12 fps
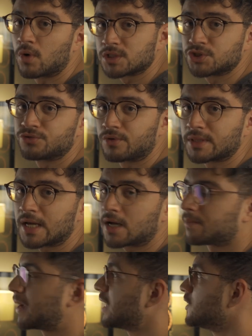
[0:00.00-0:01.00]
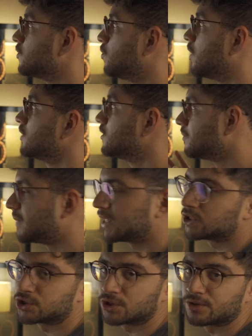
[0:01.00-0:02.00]
Once you run that command, you want to
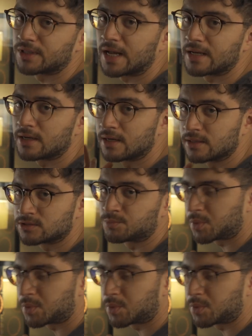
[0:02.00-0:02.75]
make sure that it is